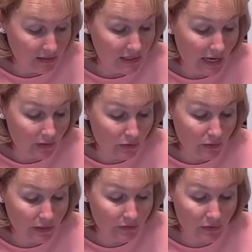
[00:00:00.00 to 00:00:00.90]
now
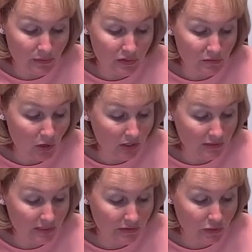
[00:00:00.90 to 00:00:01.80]
growing from a small
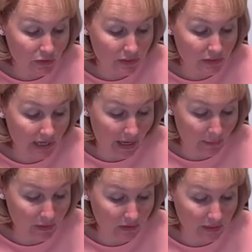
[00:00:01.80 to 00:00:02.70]
territorial
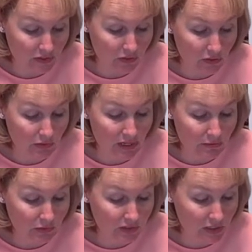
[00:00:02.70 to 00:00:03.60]
capital into the great
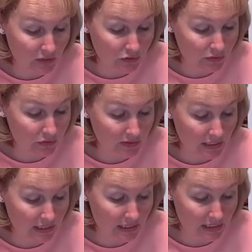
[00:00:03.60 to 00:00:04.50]
multicultural
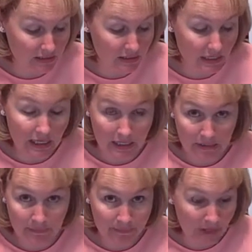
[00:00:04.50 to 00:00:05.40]
city it is today.